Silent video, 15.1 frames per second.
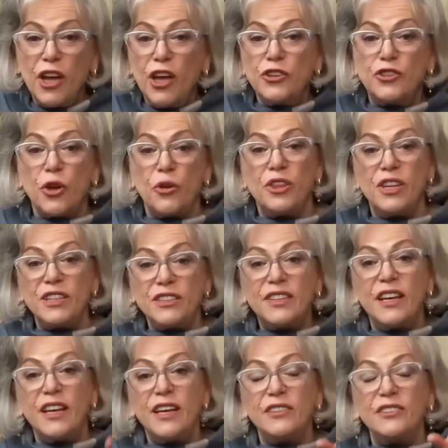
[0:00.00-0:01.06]
So this
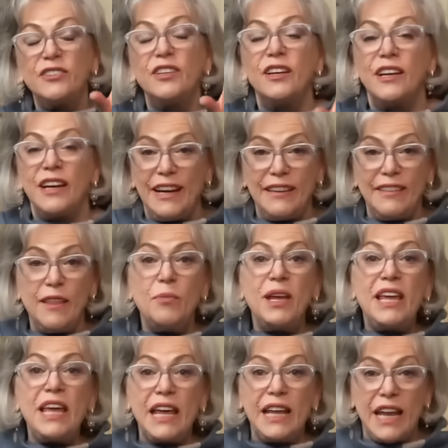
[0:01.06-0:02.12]
is, in the
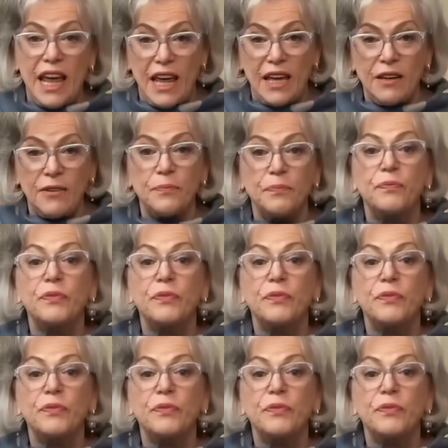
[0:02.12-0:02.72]
beginning,